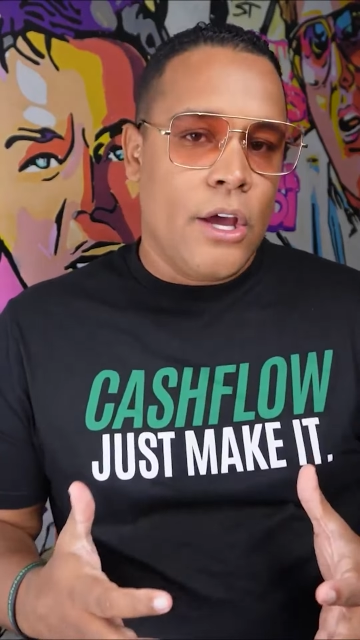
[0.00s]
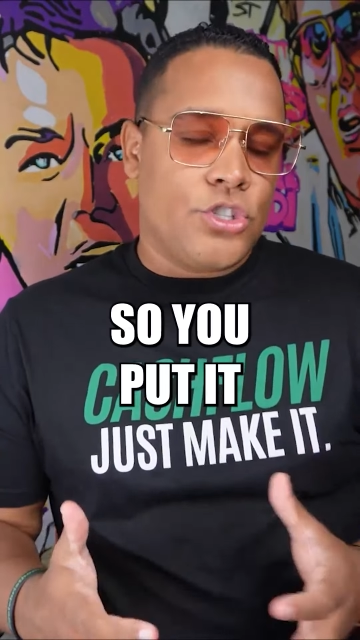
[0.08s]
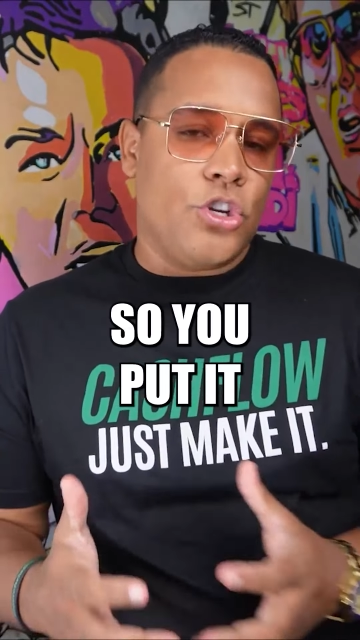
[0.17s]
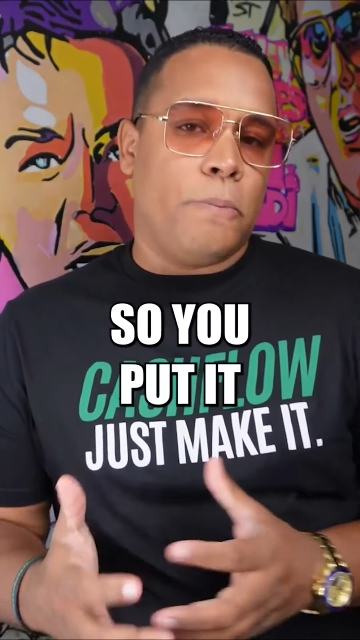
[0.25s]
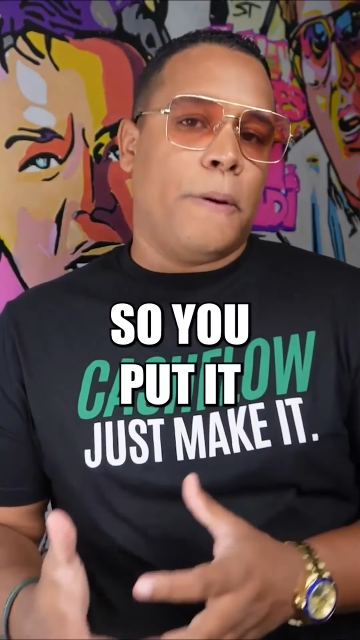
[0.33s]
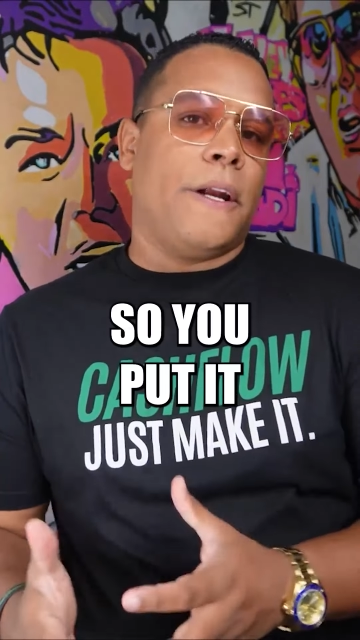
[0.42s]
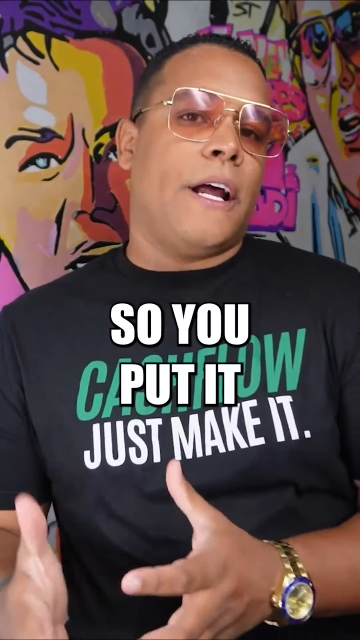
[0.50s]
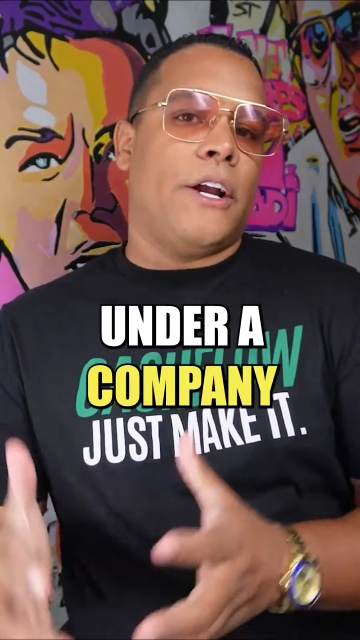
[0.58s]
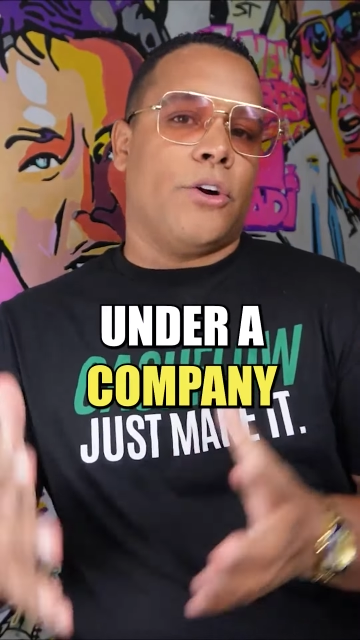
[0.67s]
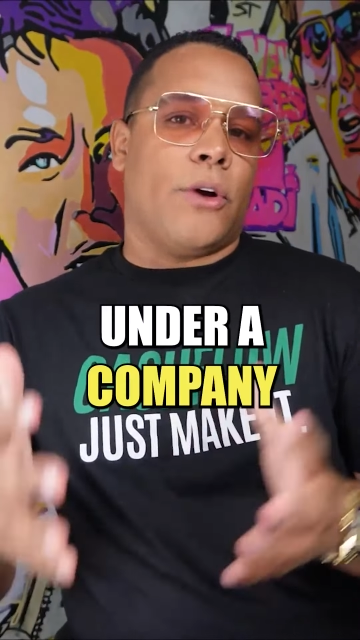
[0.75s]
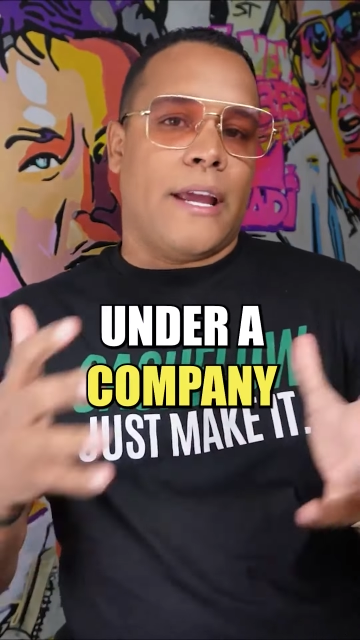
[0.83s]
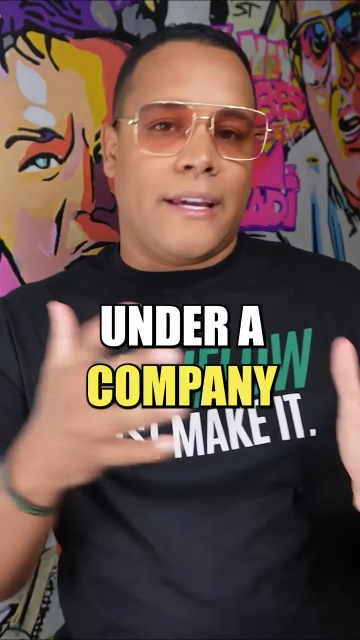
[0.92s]
So you put it
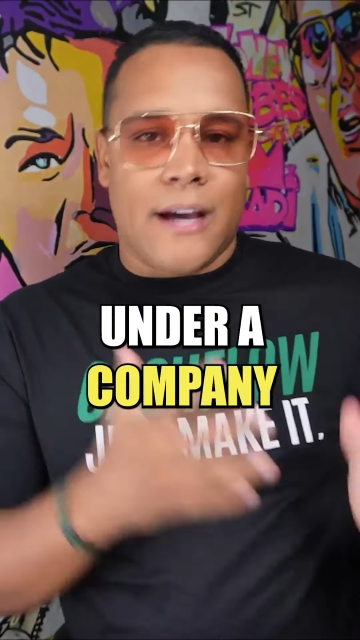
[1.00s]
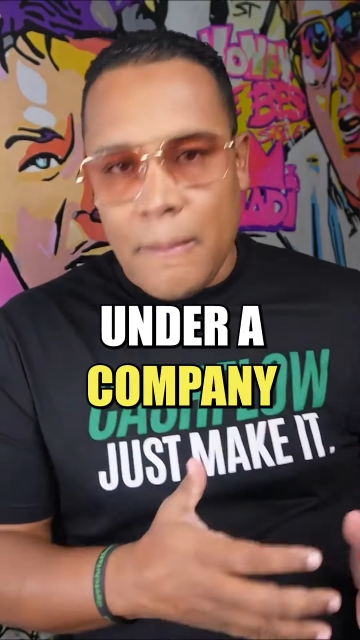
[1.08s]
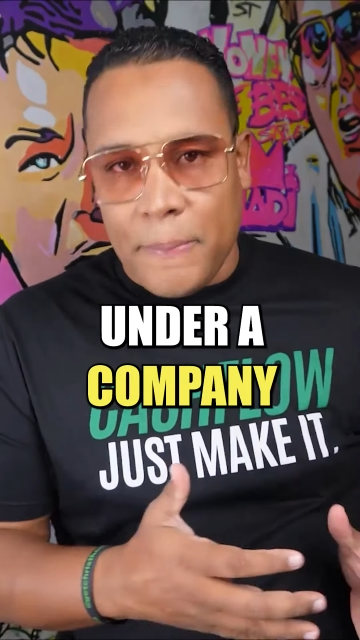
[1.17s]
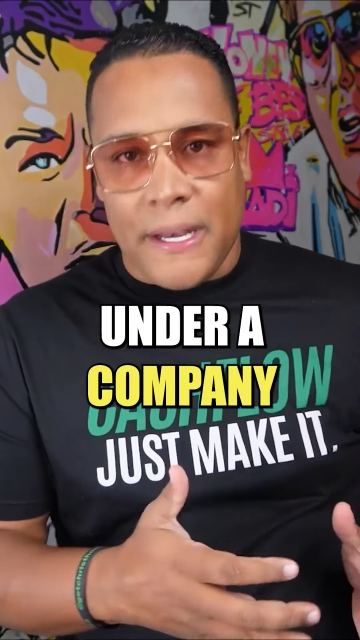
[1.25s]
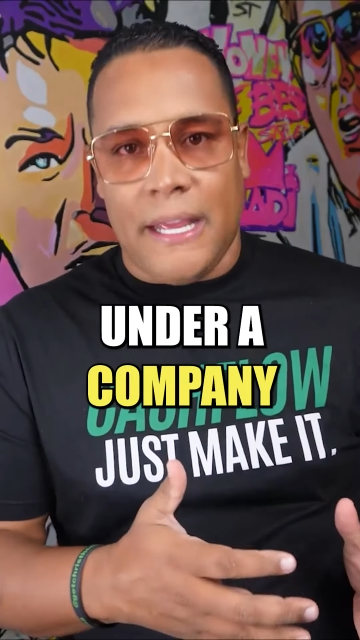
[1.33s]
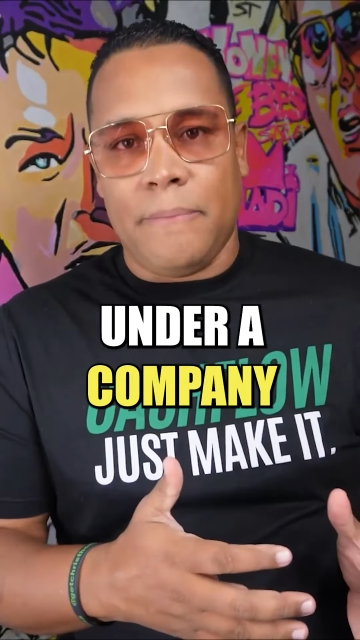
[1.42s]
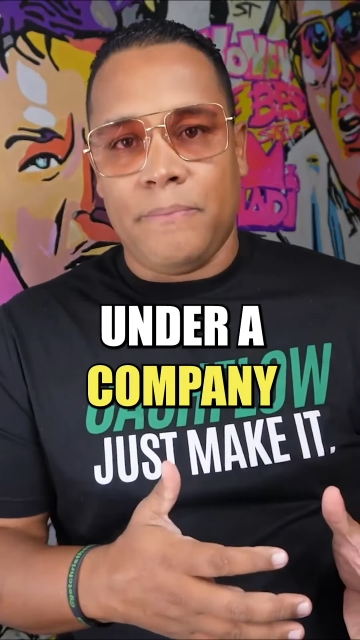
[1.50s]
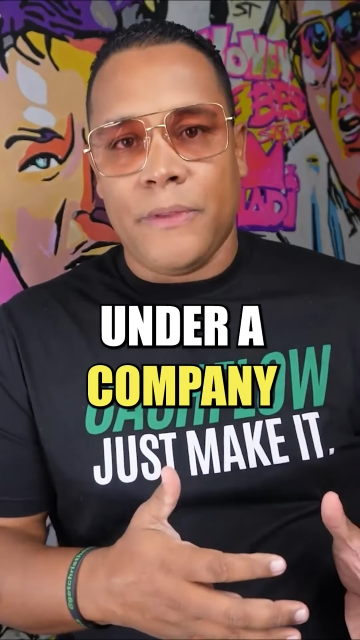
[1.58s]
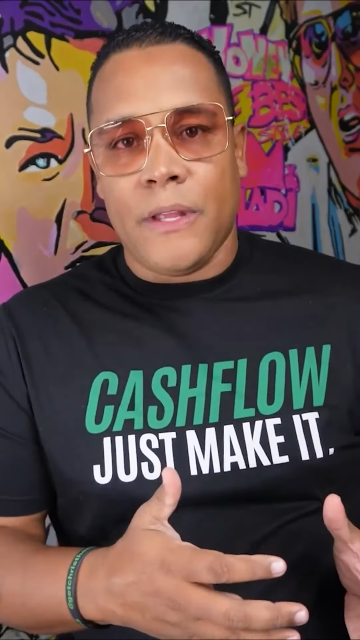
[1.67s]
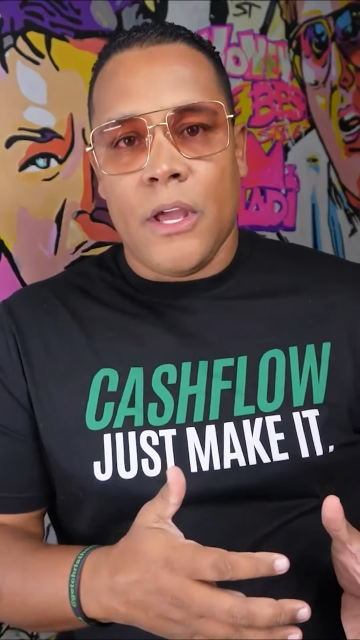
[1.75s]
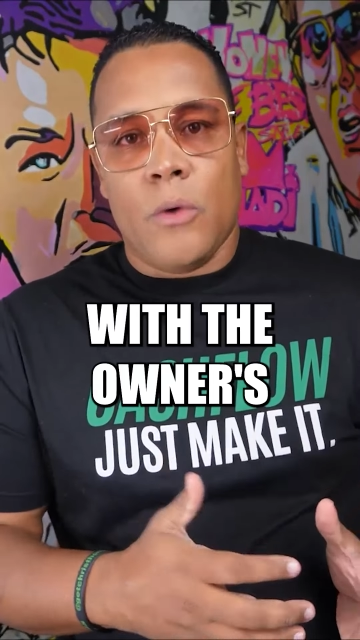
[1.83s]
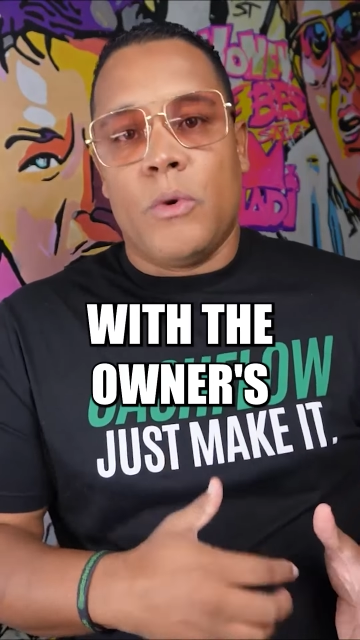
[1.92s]
under a company
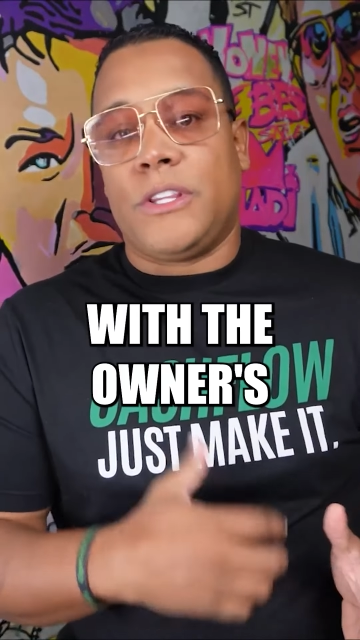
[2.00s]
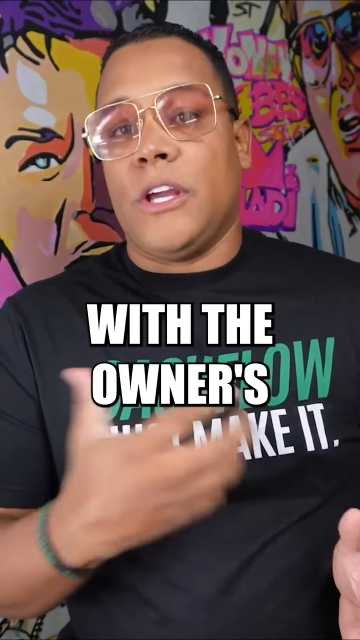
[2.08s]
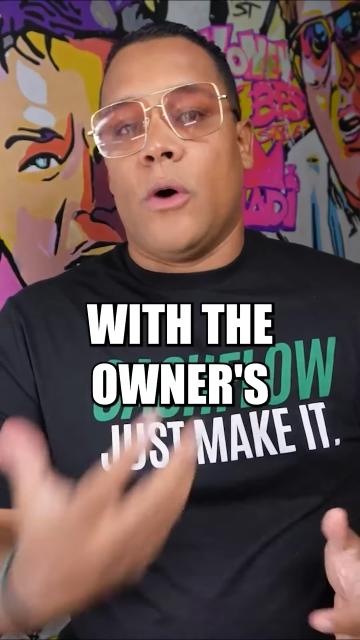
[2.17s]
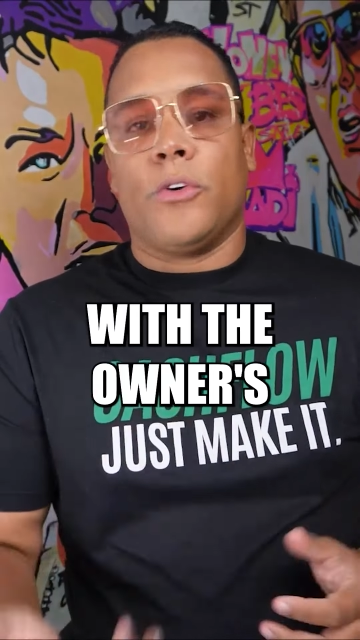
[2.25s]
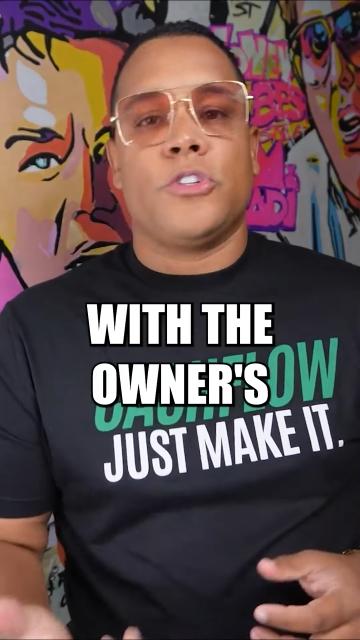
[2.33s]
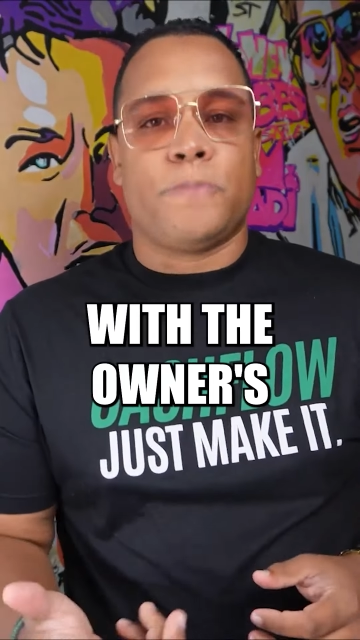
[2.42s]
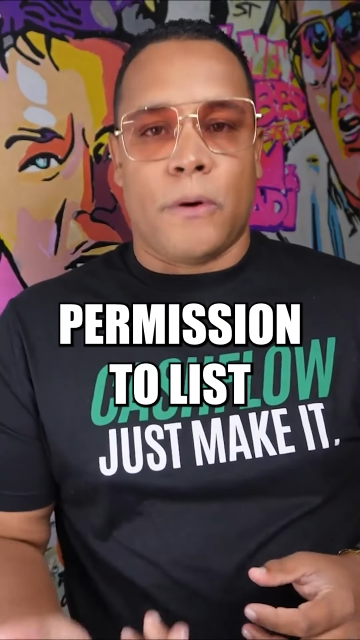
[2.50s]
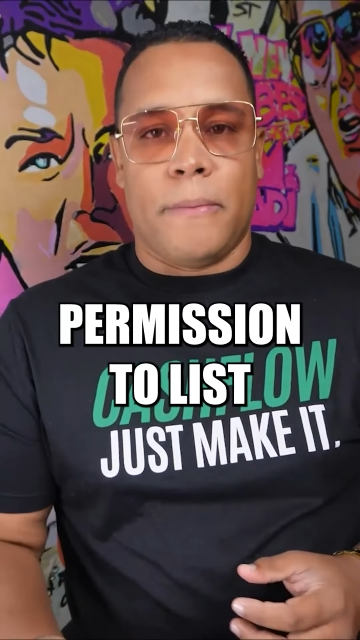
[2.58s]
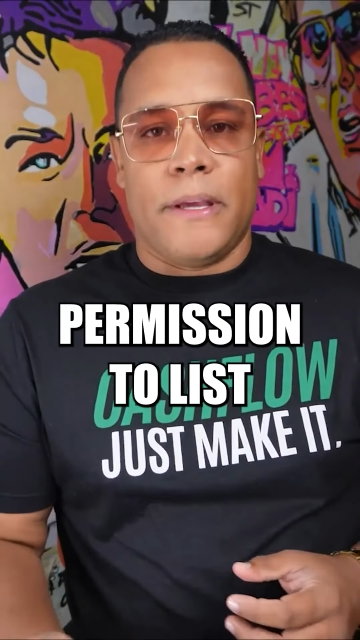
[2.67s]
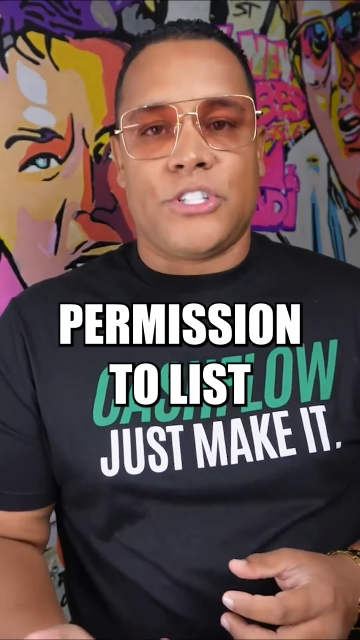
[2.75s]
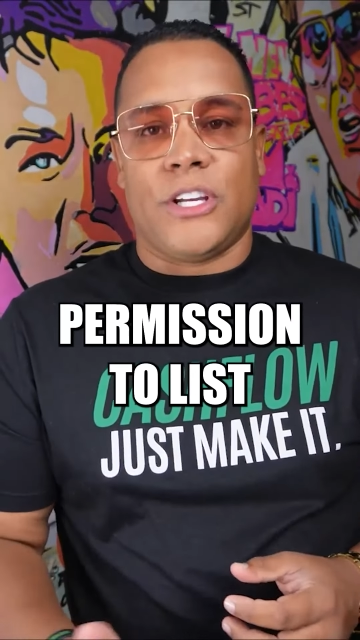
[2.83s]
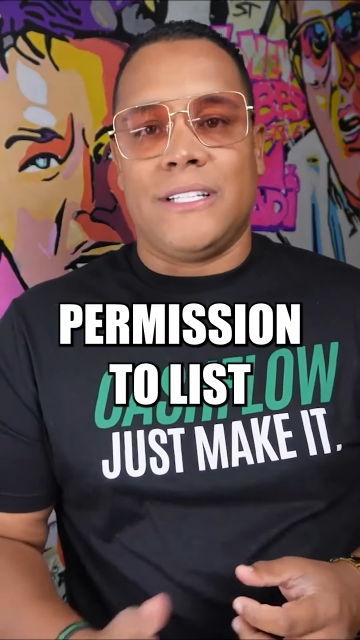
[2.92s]
with the owner's
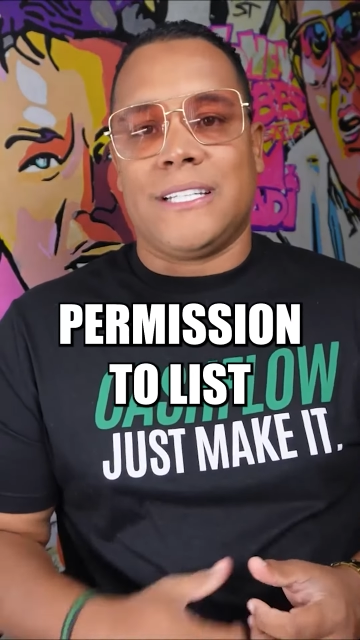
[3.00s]
permission